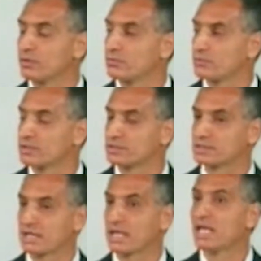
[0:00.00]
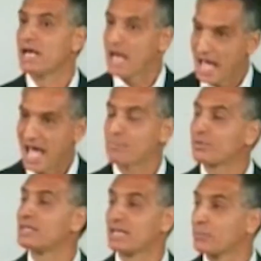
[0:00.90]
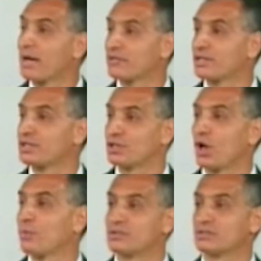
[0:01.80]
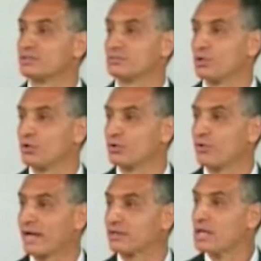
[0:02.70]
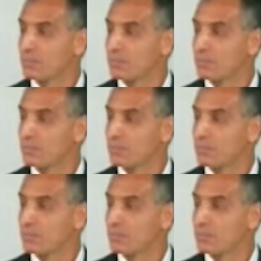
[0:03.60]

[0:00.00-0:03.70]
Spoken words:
Richter scale, happening at about 30 kilometers below ground.